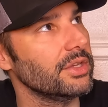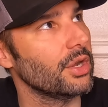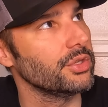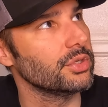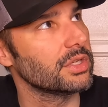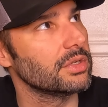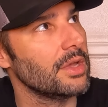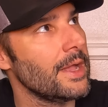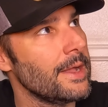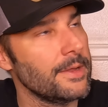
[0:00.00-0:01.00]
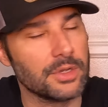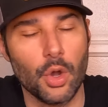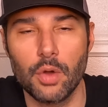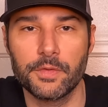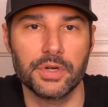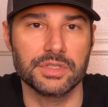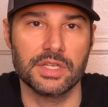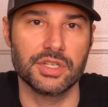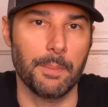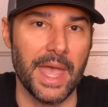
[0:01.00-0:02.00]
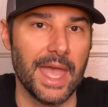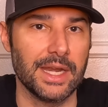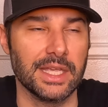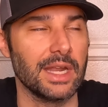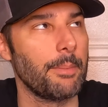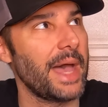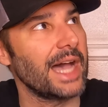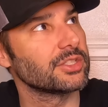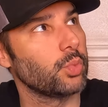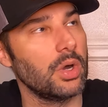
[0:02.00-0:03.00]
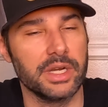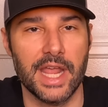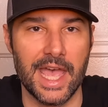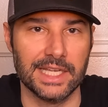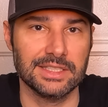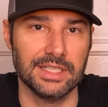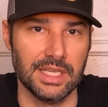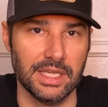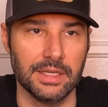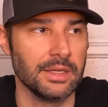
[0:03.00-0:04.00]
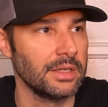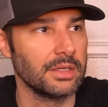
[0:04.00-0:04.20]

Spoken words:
You could go over to Japan and get a Bass One XT.